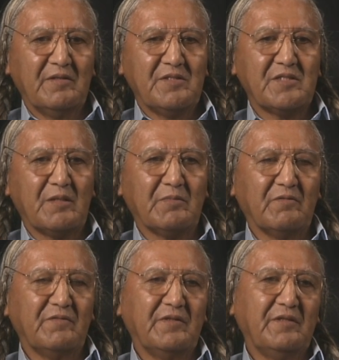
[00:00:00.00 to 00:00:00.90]
some
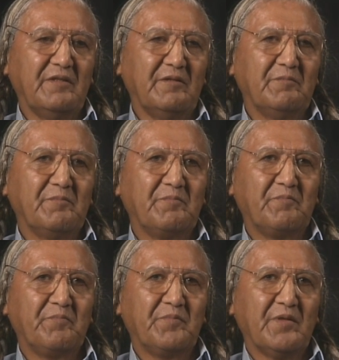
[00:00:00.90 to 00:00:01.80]
of the
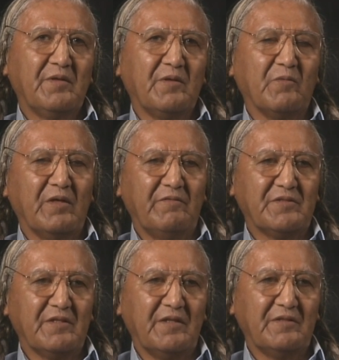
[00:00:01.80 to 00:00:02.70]
grave
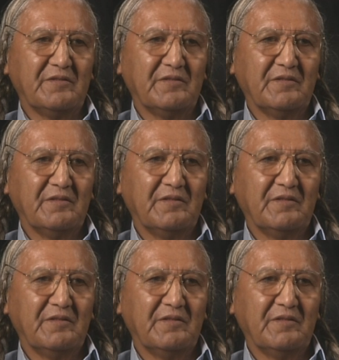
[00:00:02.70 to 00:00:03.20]
sites.